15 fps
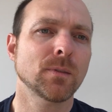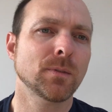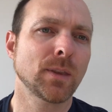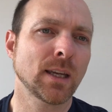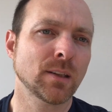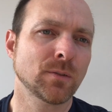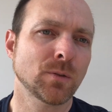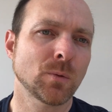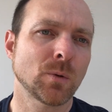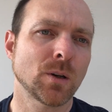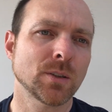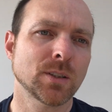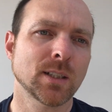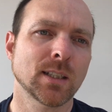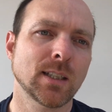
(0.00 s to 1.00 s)
thanks for
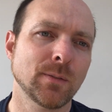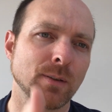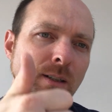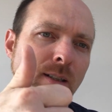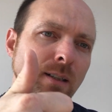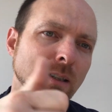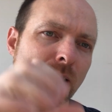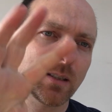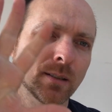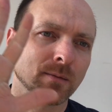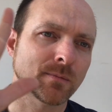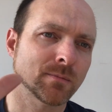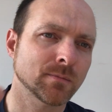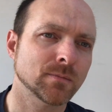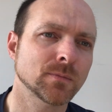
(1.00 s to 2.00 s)
watching. Give it a like
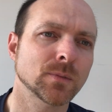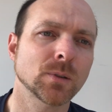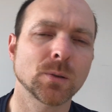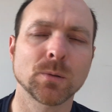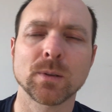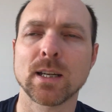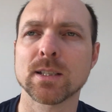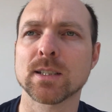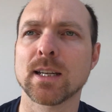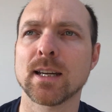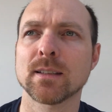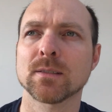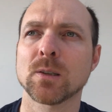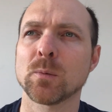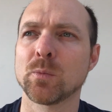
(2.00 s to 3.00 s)
and all that
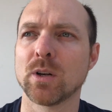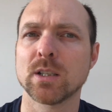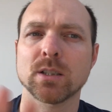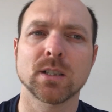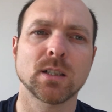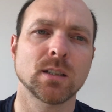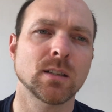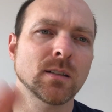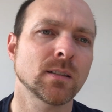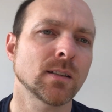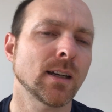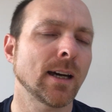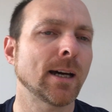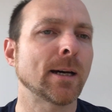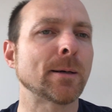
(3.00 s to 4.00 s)
jazz. No pressure.
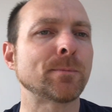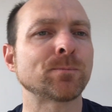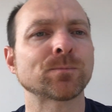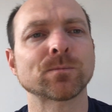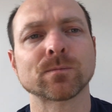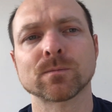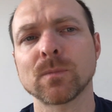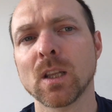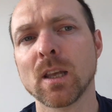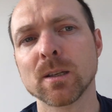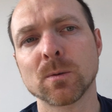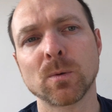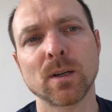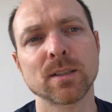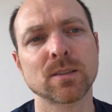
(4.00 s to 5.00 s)

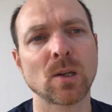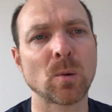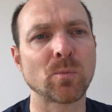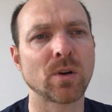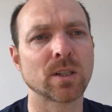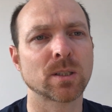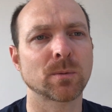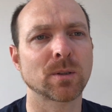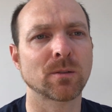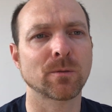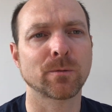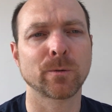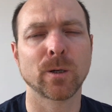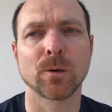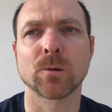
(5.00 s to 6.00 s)
Likewise, no pressure with the
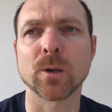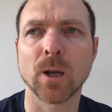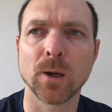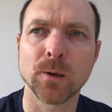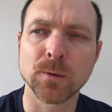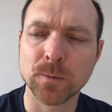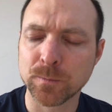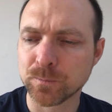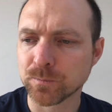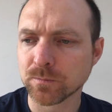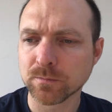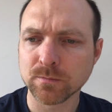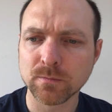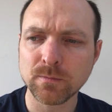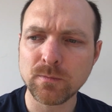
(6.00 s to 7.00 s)
referral code.
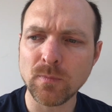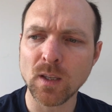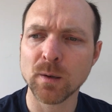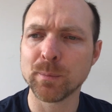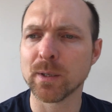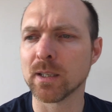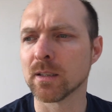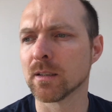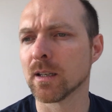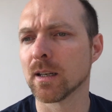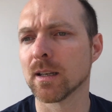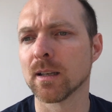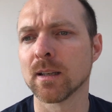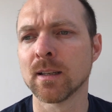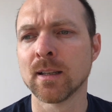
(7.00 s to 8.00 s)
I've been
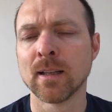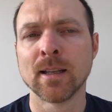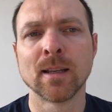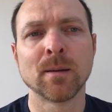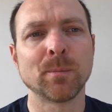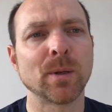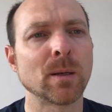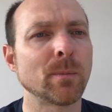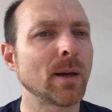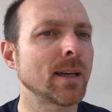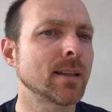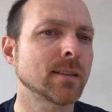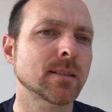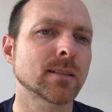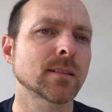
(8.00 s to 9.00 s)

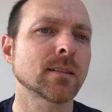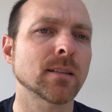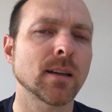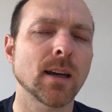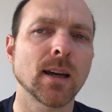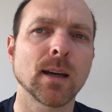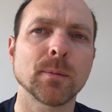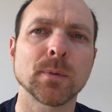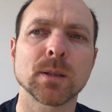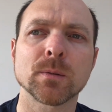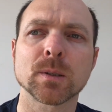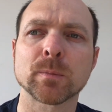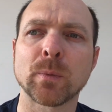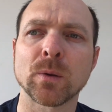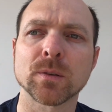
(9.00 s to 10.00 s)
amazed at the
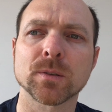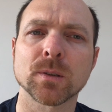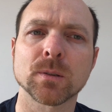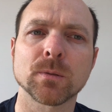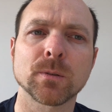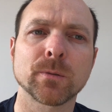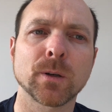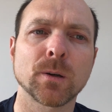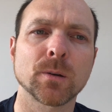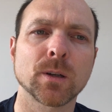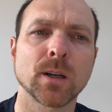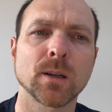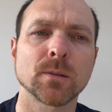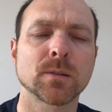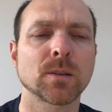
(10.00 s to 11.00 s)
response on the referral
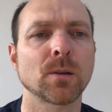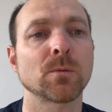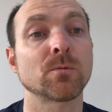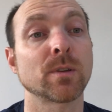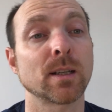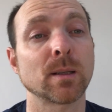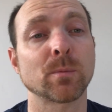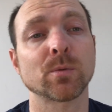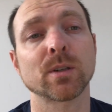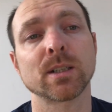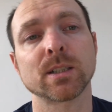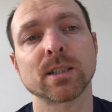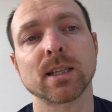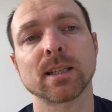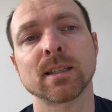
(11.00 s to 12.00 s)
code, so really
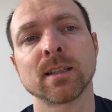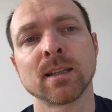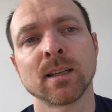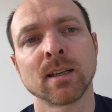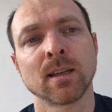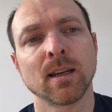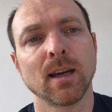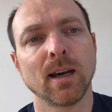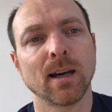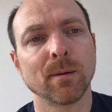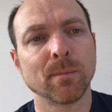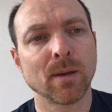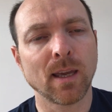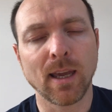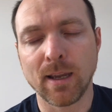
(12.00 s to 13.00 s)
appreciate
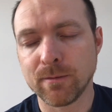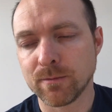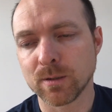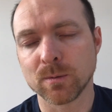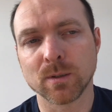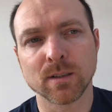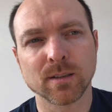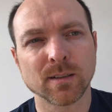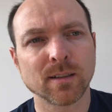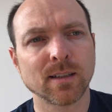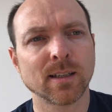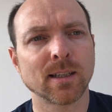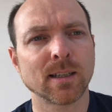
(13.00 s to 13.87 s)
everyone